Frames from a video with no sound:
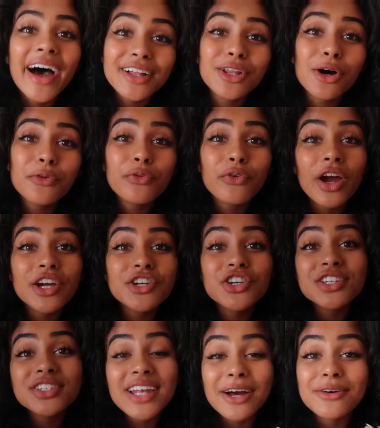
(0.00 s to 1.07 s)
HelloFresh
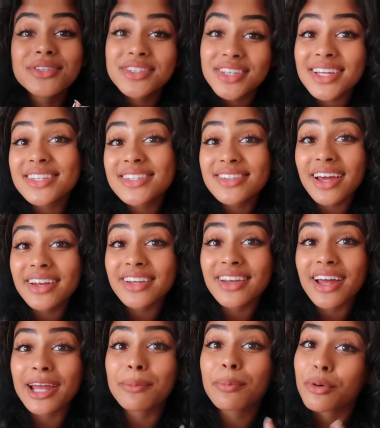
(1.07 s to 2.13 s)
is now
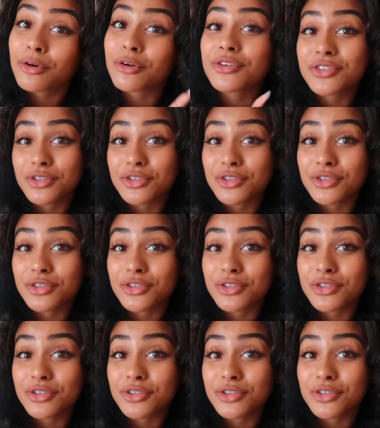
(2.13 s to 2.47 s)
$6.99 per